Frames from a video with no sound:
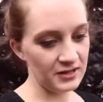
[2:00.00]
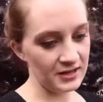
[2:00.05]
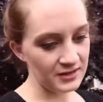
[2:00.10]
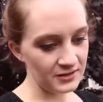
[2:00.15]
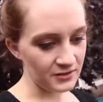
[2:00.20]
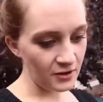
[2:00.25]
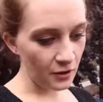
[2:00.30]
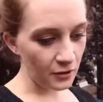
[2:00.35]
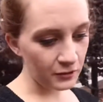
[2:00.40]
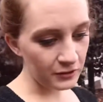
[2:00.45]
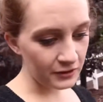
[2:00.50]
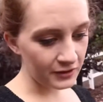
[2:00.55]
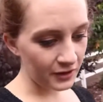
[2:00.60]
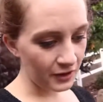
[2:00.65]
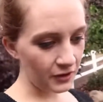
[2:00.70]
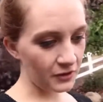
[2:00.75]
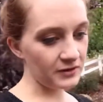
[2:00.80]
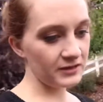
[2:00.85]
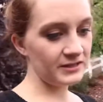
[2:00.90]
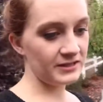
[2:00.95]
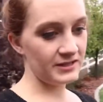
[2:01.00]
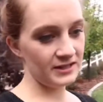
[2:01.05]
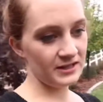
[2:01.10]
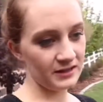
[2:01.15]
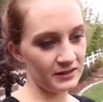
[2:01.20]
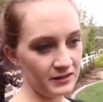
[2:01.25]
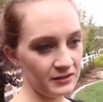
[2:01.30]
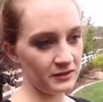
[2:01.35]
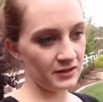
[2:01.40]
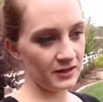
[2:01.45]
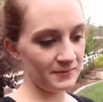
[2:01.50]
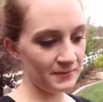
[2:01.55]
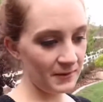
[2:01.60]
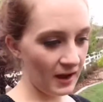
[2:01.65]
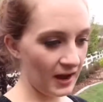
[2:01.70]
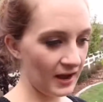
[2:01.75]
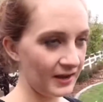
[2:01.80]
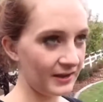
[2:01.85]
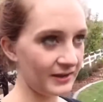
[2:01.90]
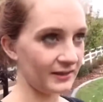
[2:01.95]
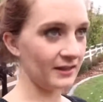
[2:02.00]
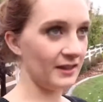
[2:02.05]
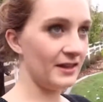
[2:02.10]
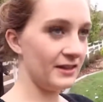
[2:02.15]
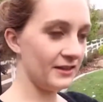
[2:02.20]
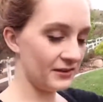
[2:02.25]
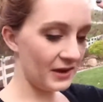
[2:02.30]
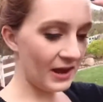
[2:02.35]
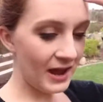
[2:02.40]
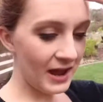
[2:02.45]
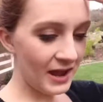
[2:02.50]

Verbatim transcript: Do they know to go into their little spot and lay their